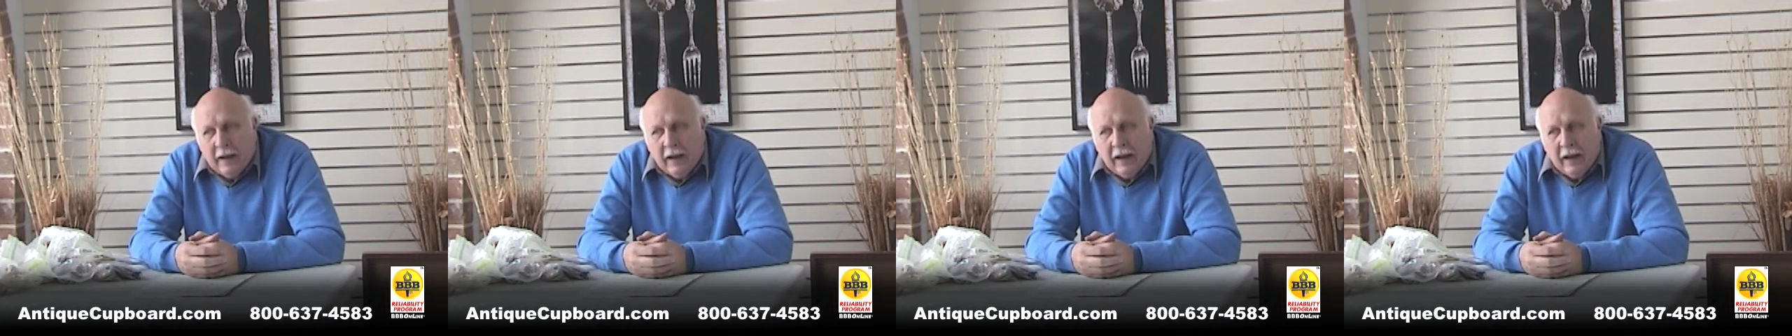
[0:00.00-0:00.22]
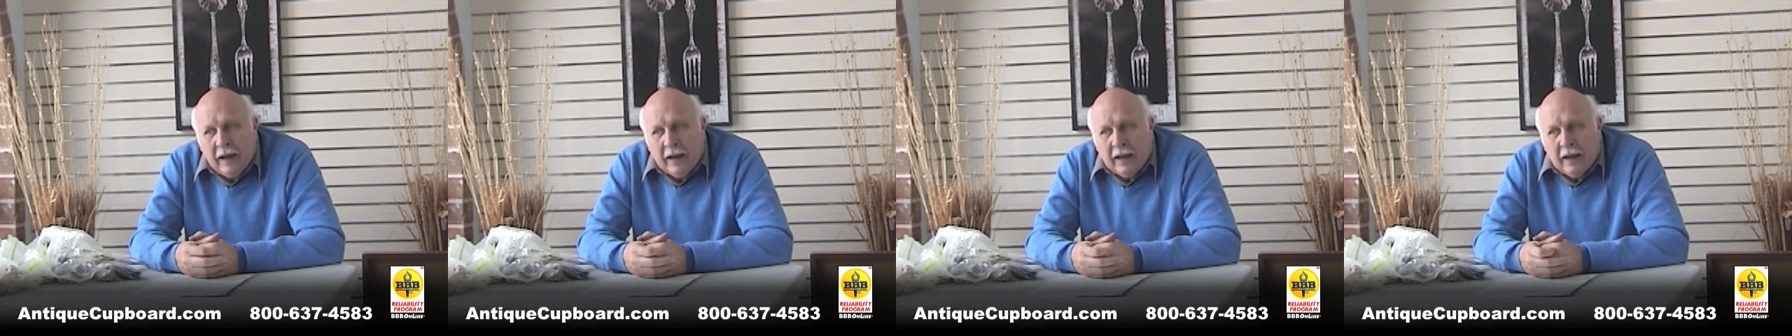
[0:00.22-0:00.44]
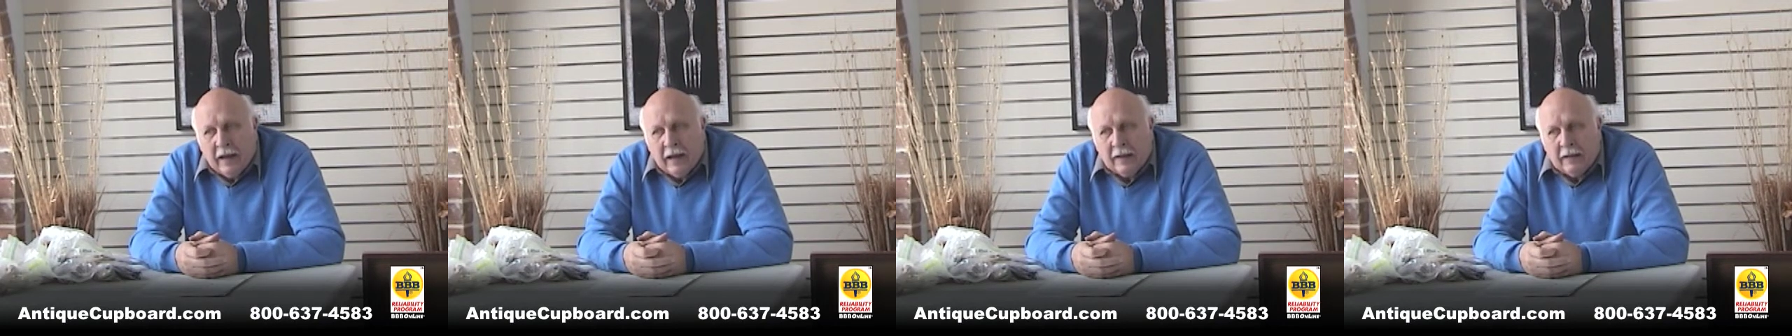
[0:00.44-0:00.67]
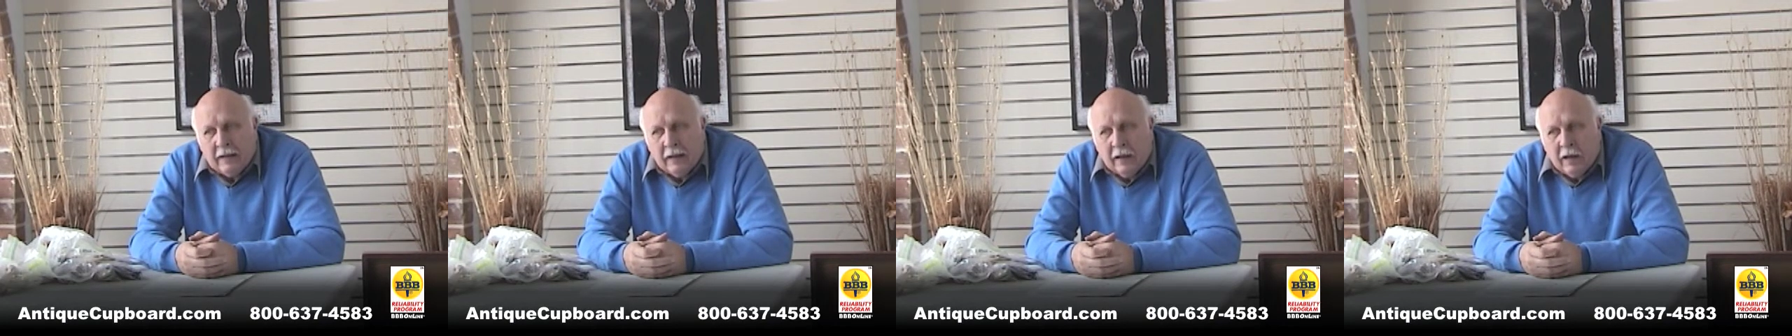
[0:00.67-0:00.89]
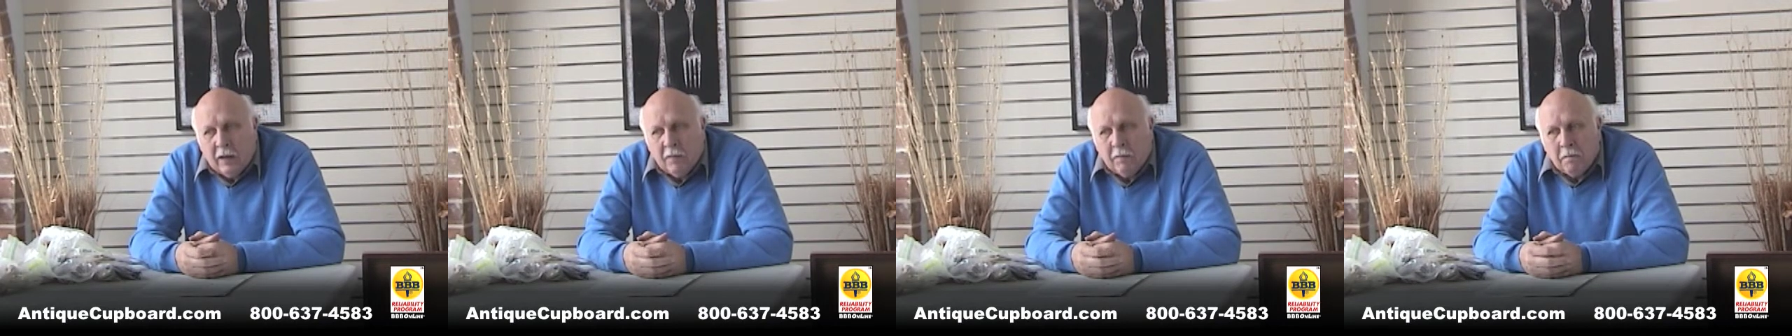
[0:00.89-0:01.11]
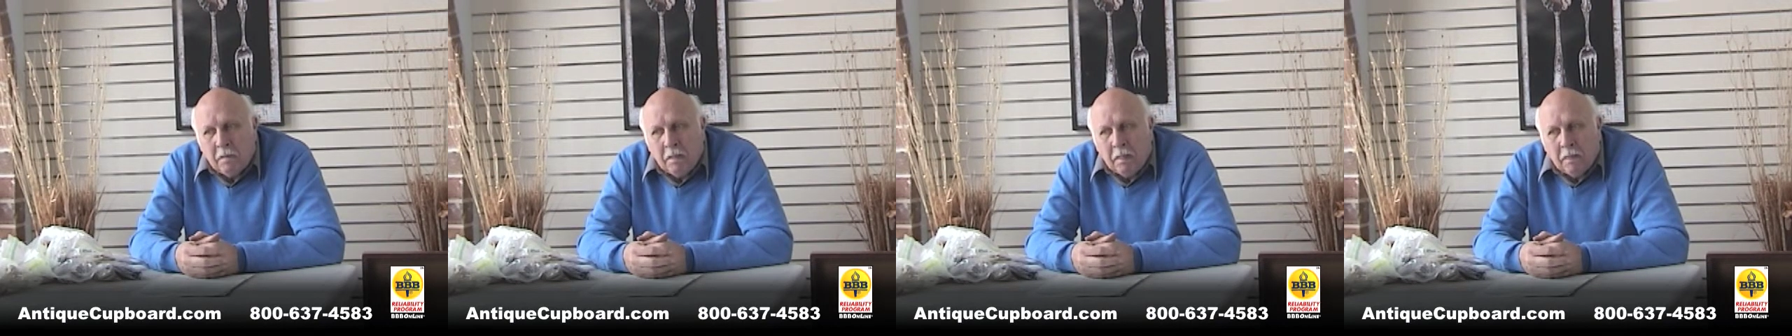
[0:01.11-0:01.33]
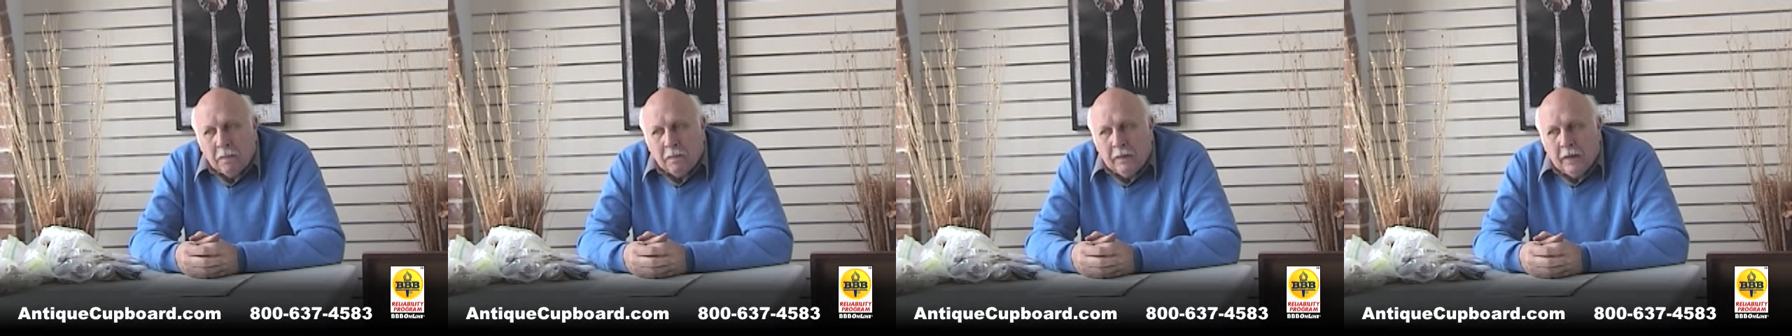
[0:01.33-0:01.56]
and
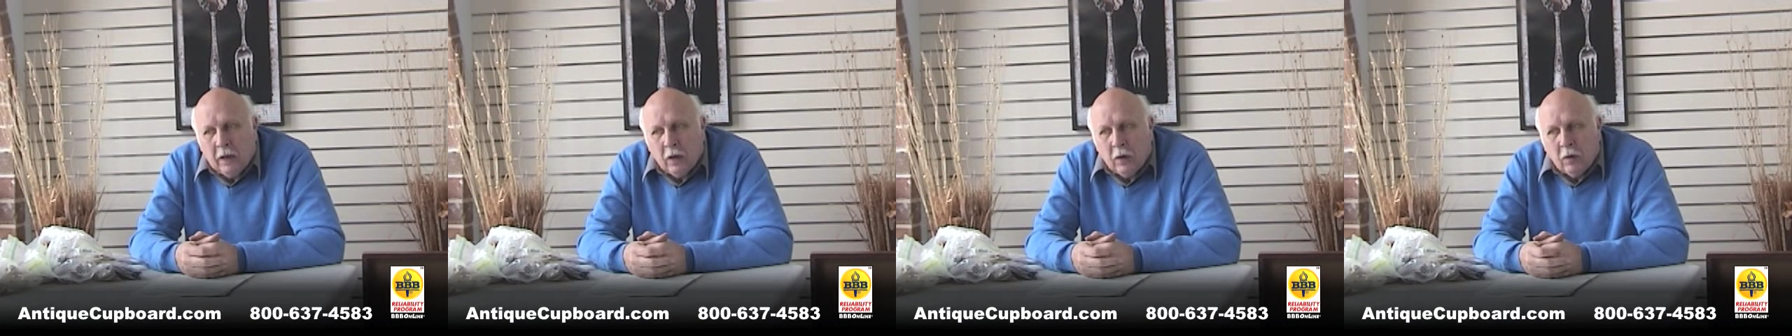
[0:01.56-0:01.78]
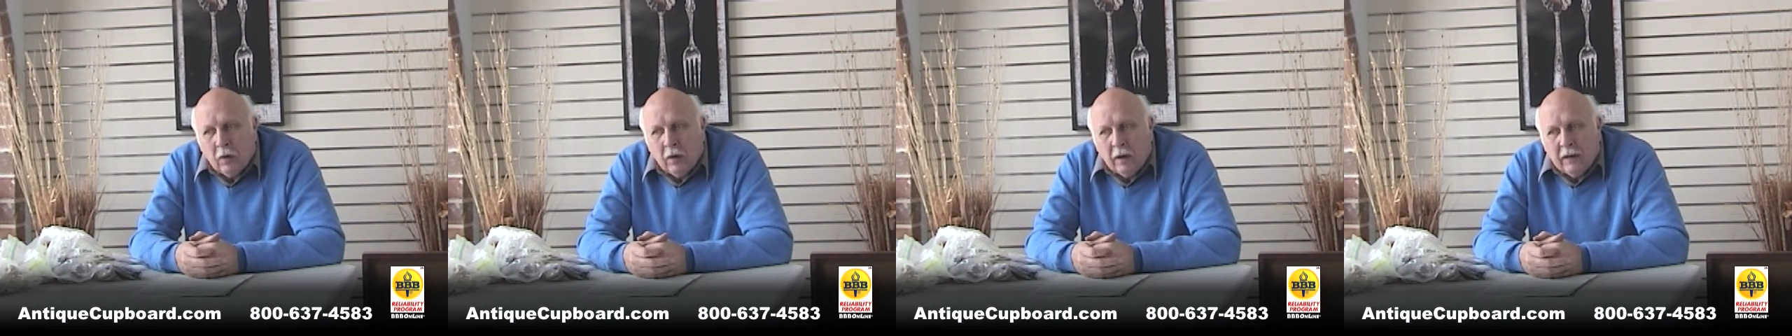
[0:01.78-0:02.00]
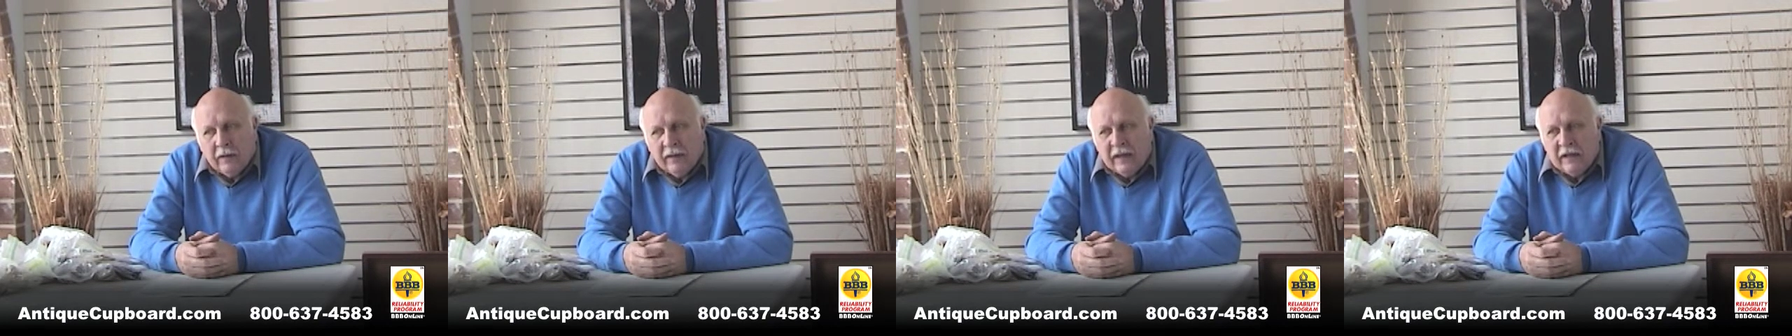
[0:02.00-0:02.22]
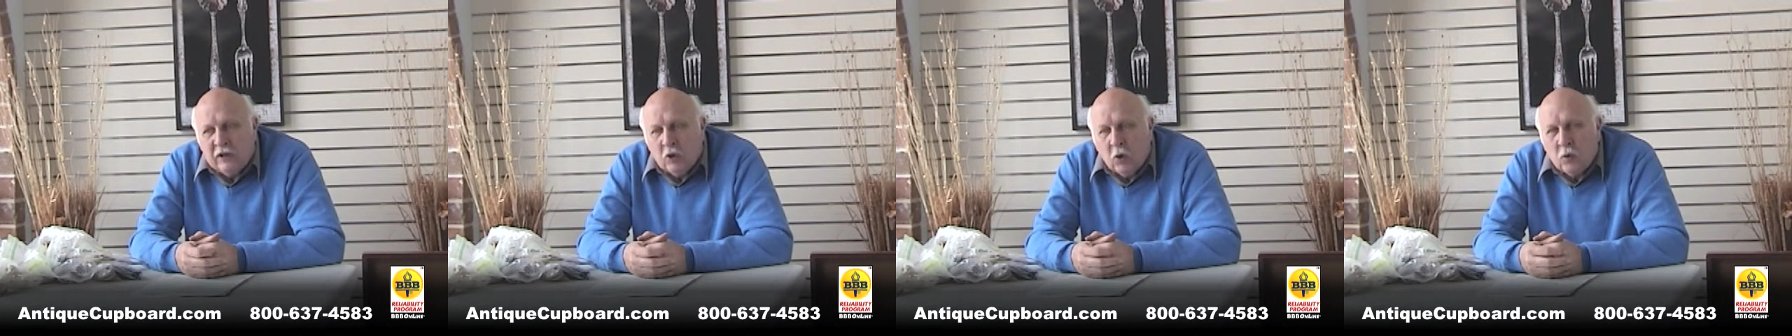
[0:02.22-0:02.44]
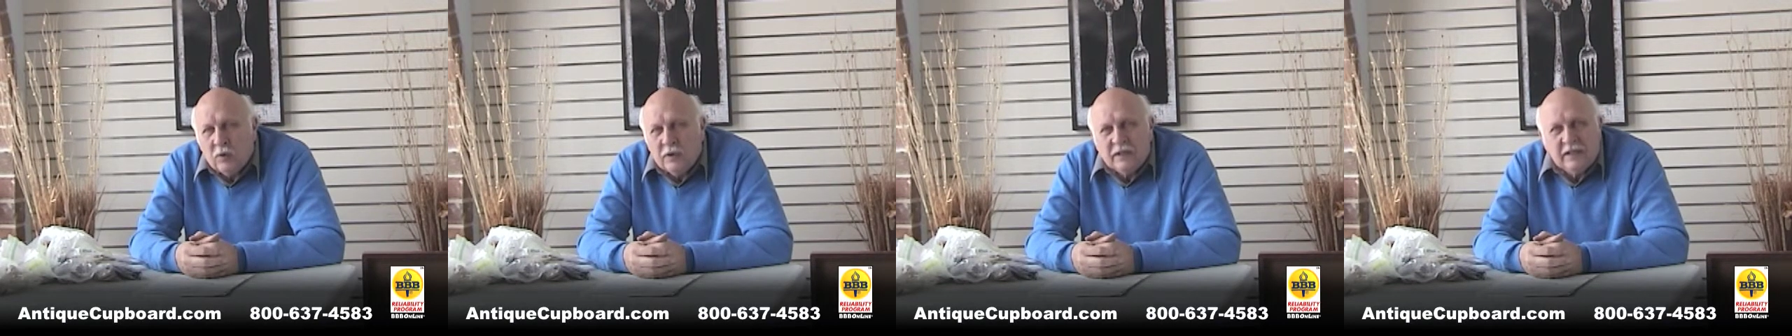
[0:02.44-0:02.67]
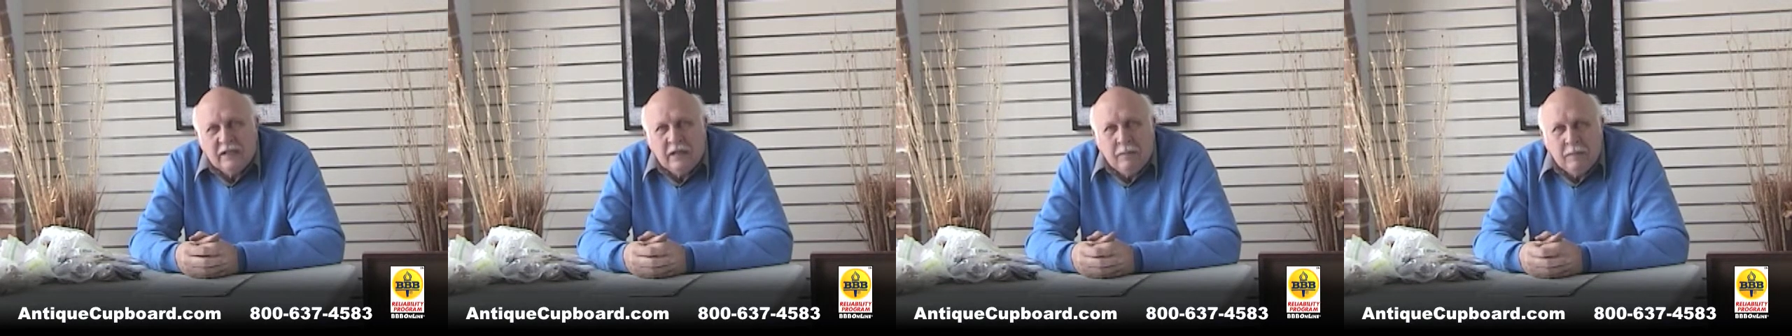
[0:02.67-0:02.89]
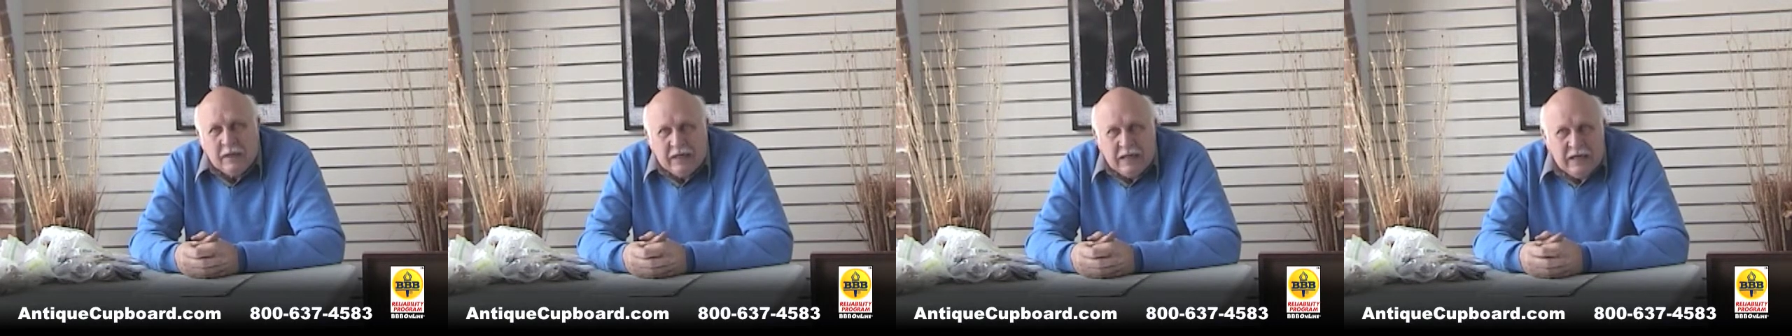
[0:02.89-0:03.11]
they don't
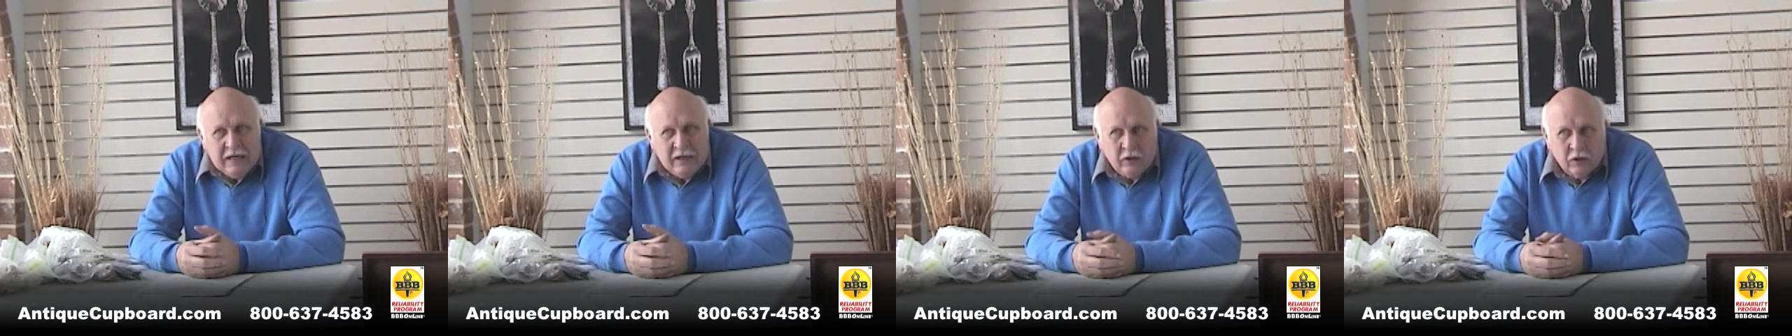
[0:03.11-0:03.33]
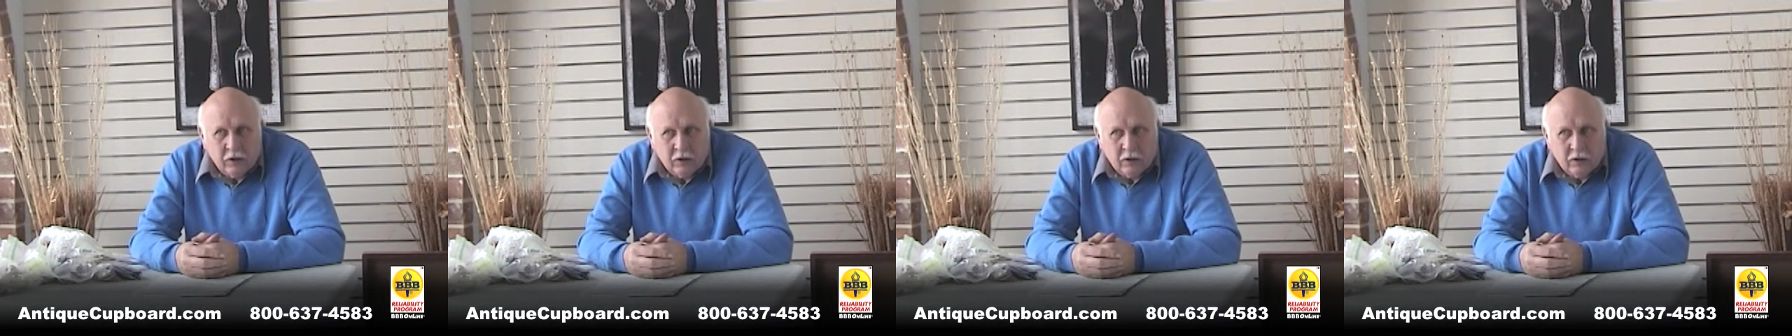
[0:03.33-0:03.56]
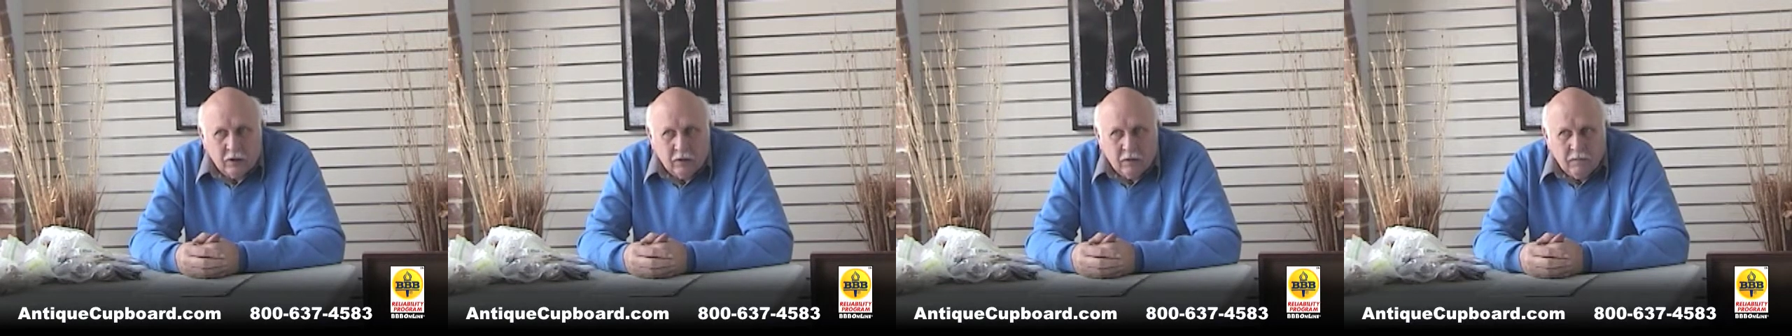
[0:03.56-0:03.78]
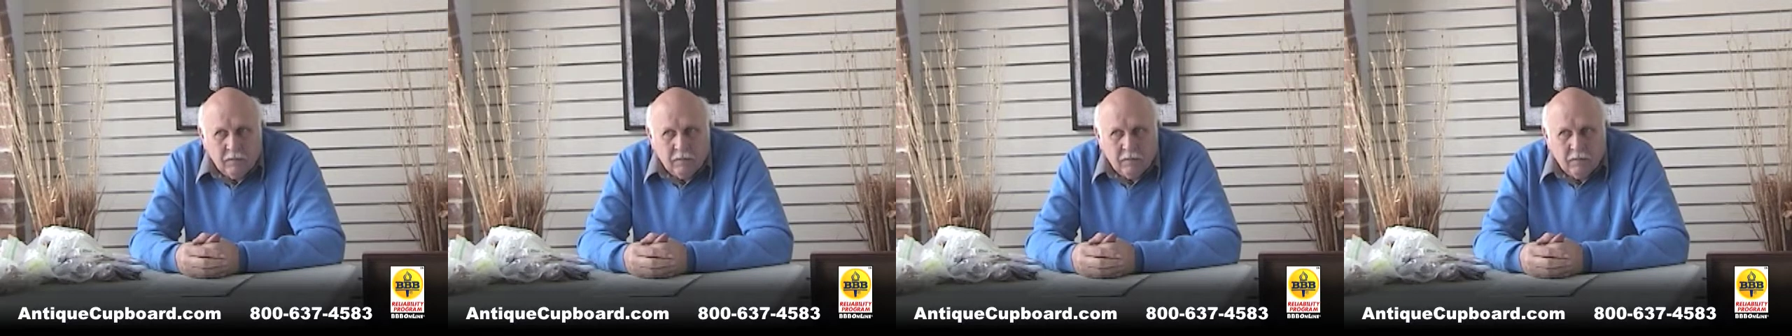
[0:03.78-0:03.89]
seem eager.